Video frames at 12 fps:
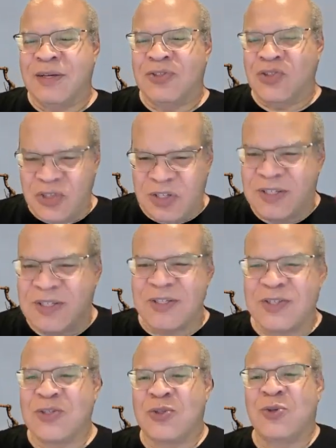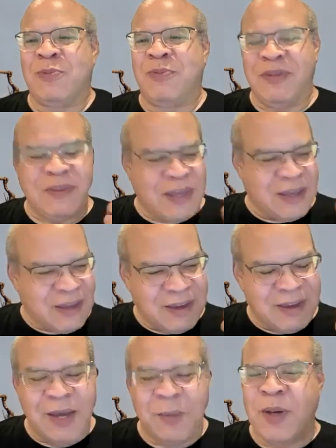just assume that they can
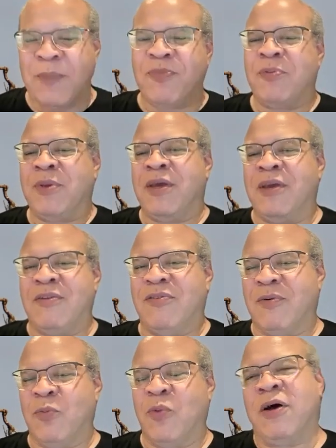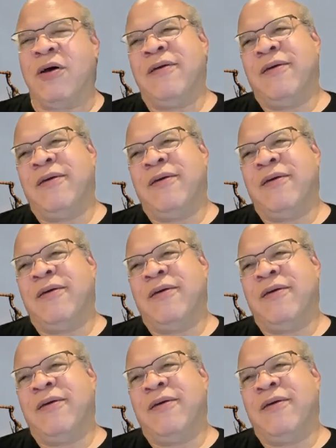come up to me and, well,